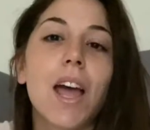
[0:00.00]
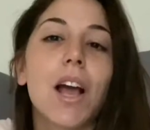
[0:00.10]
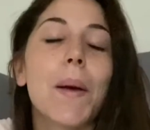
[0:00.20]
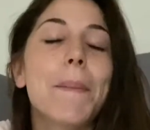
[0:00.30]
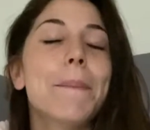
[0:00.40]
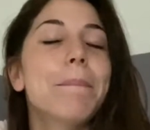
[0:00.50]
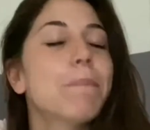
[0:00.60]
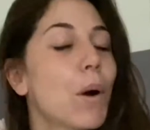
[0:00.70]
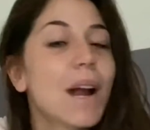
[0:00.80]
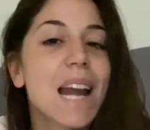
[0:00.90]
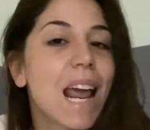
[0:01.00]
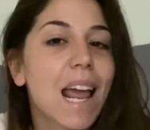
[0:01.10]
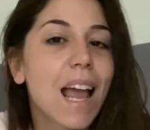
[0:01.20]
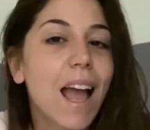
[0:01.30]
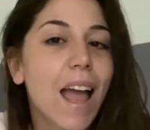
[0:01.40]
Good
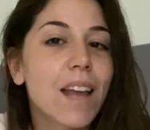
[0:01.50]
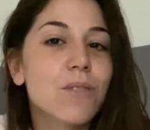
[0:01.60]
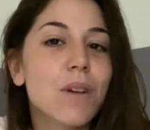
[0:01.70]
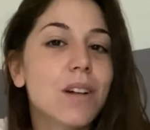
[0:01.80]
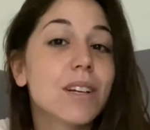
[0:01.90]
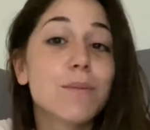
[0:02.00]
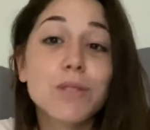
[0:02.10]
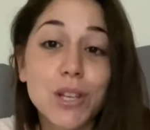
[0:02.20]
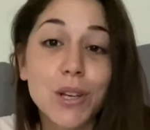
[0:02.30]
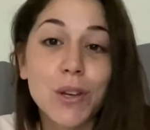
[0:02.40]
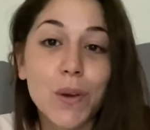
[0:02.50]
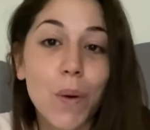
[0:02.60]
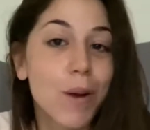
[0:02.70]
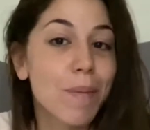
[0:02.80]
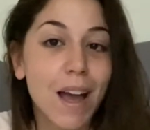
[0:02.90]
morning and welcome to
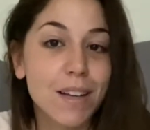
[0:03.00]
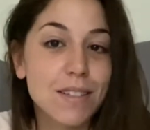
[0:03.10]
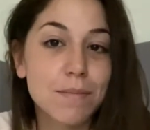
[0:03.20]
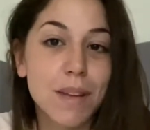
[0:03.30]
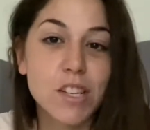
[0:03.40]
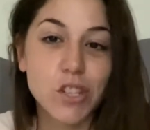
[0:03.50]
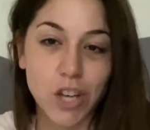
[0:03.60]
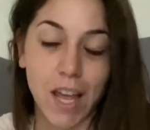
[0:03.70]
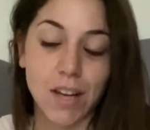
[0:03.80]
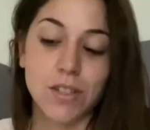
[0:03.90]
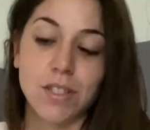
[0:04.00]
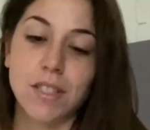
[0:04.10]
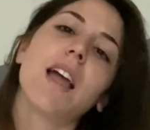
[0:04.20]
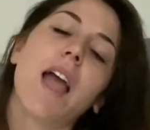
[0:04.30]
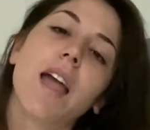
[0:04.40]
or back to my channel.
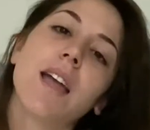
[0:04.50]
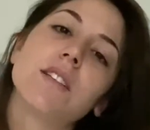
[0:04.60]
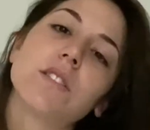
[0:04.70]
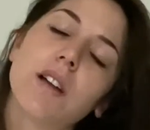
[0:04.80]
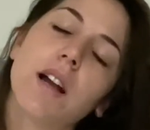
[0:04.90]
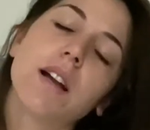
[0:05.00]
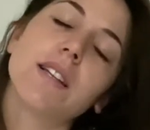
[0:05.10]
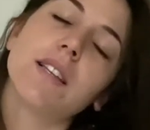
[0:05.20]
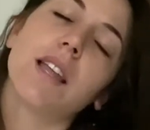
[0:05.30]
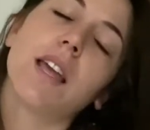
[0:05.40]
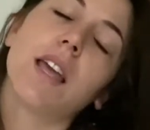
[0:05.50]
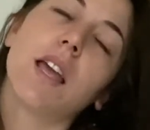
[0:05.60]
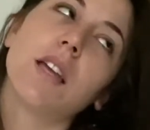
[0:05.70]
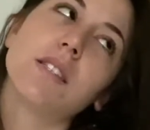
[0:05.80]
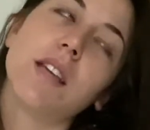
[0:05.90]
It's
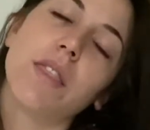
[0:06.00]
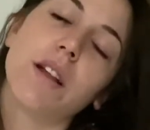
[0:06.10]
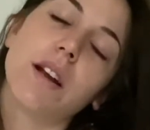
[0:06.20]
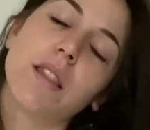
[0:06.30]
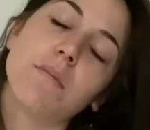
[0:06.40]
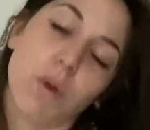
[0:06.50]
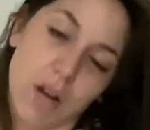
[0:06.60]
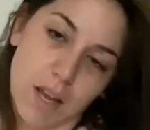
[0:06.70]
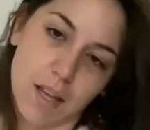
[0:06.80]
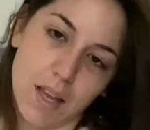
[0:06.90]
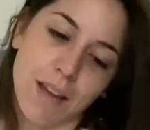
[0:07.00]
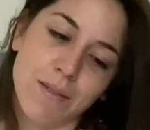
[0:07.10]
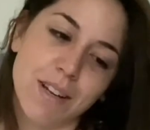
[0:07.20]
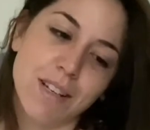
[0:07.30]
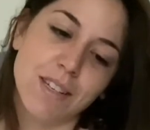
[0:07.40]
currently 10.30 in the morning. I
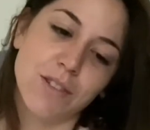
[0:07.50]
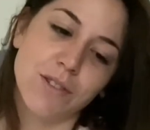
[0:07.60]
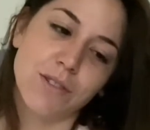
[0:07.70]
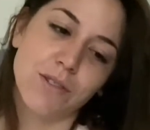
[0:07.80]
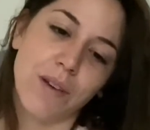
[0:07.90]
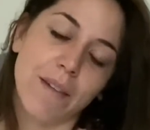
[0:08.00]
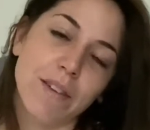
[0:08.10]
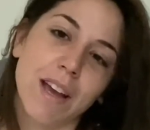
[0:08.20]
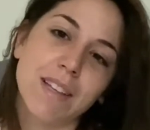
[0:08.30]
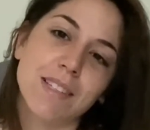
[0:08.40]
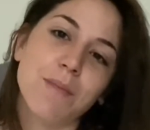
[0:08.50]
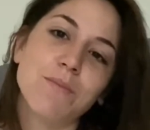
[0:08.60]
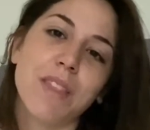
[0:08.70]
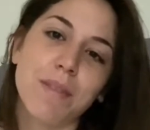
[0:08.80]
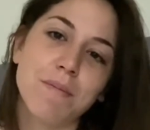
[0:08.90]
wanted to have you guys come
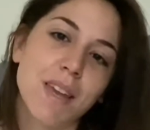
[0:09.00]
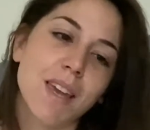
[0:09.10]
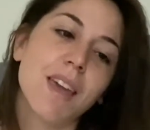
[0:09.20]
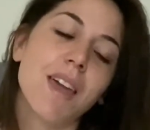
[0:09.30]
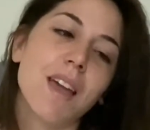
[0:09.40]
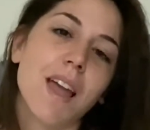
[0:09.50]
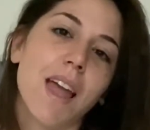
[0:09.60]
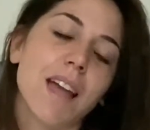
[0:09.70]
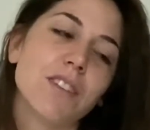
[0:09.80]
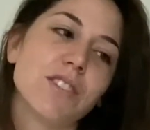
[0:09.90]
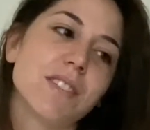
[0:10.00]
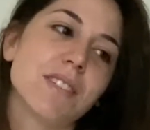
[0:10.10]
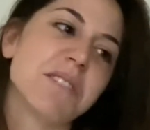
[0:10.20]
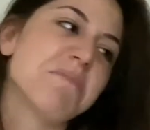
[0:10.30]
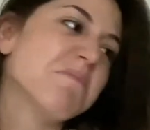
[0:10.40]
with me and just